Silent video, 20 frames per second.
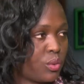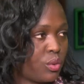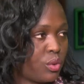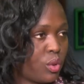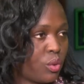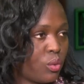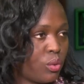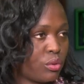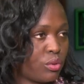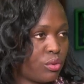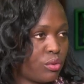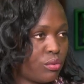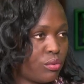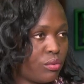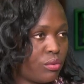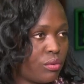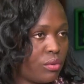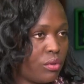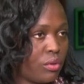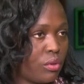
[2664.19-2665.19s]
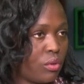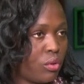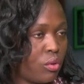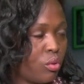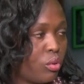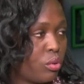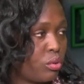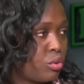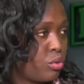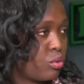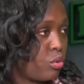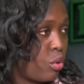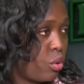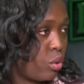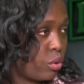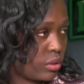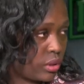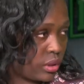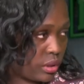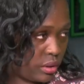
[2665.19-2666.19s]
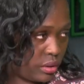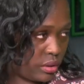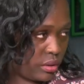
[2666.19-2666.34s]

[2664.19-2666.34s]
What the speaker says: will not want to go to court.